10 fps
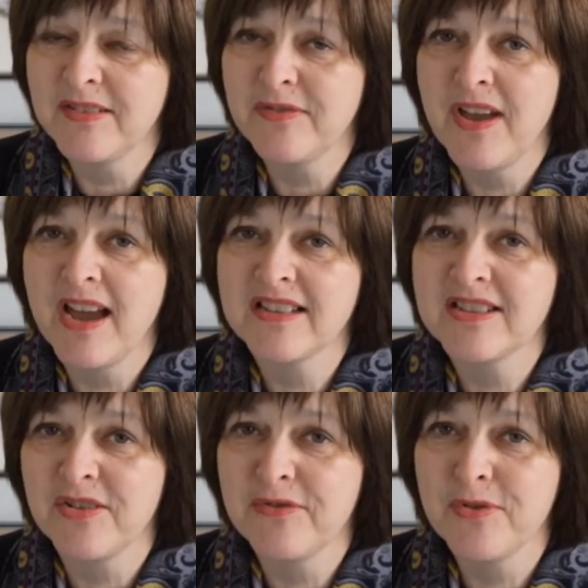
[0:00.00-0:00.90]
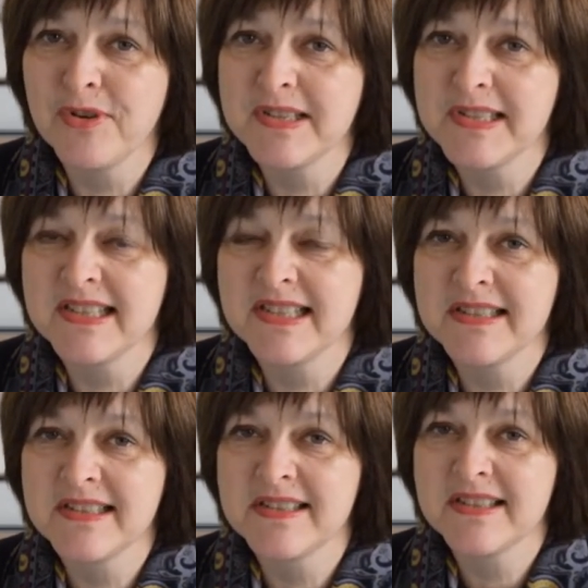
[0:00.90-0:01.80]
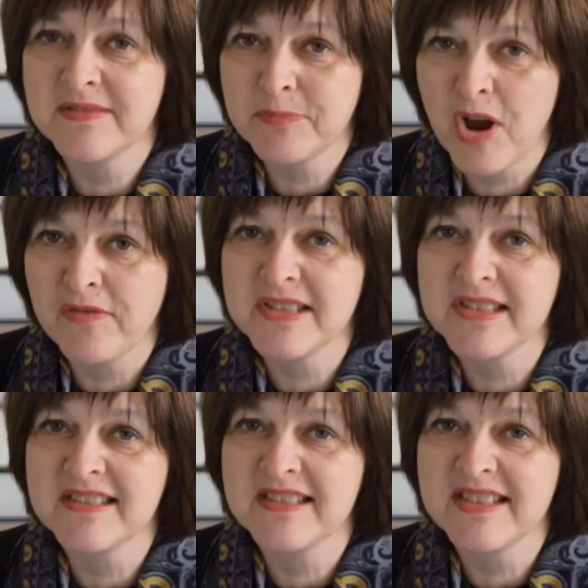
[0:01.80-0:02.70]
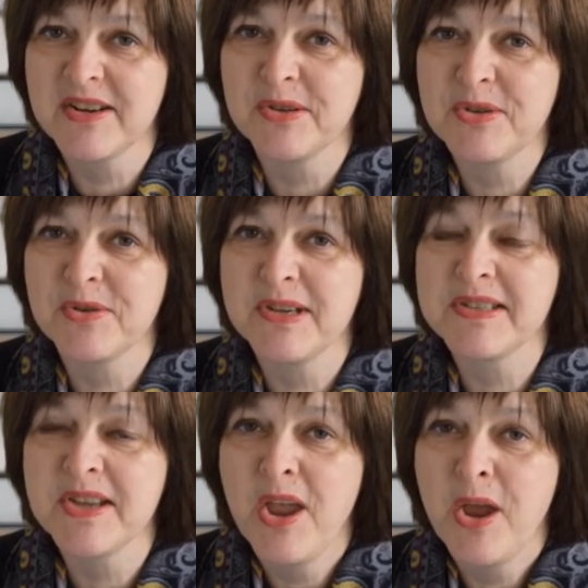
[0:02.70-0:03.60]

In fact, our focus is provinces and territories